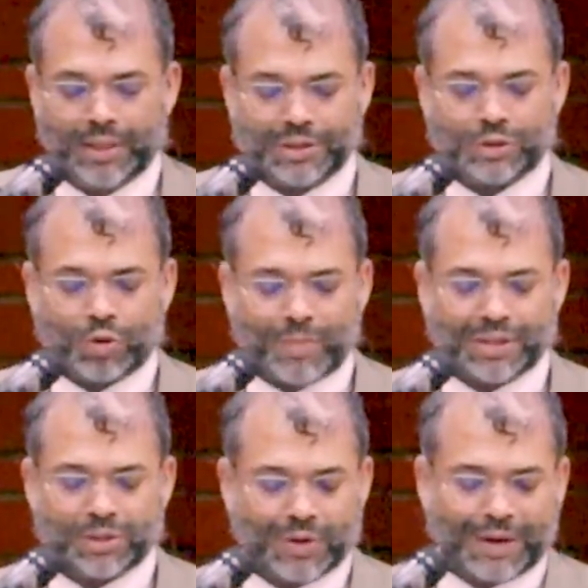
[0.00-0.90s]
there's so
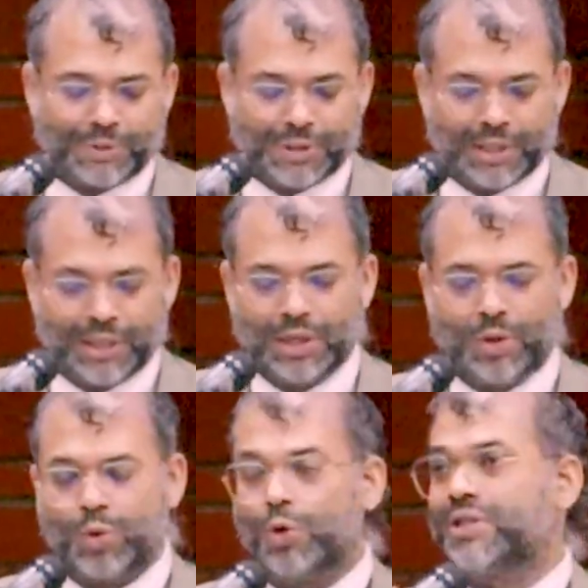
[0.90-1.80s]
much corruption in
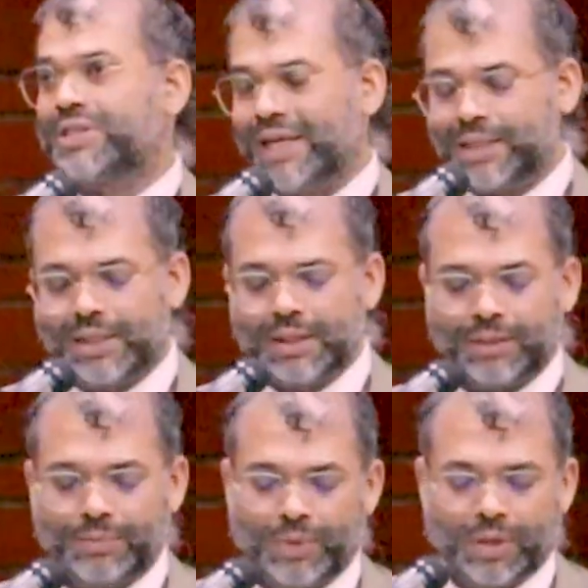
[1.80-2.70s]
the whole
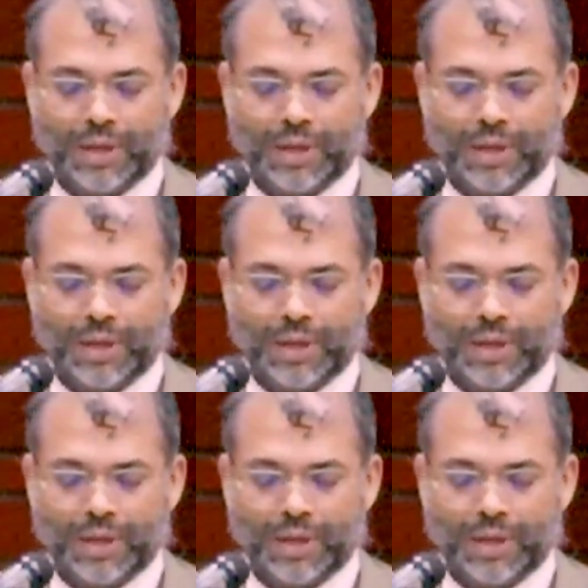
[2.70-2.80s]
cycle,